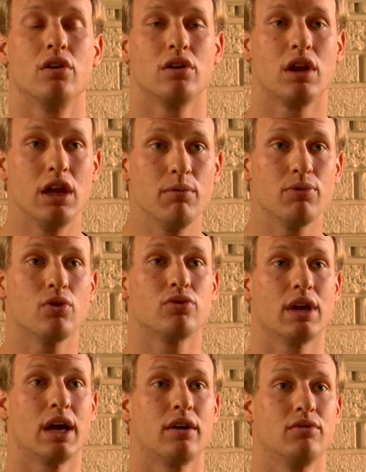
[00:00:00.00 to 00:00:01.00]
Keep
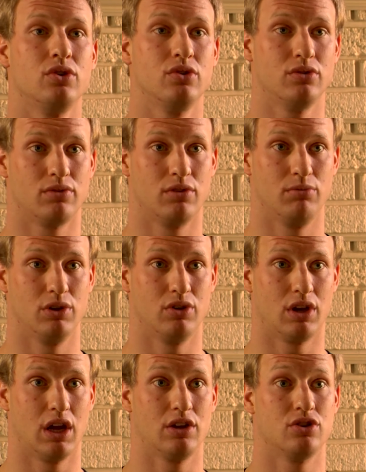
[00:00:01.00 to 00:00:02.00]
those avenues of
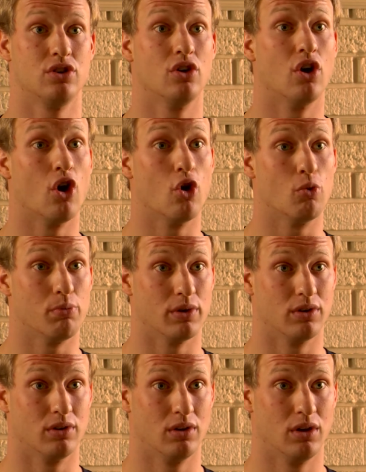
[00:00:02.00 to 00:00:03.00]
communication open.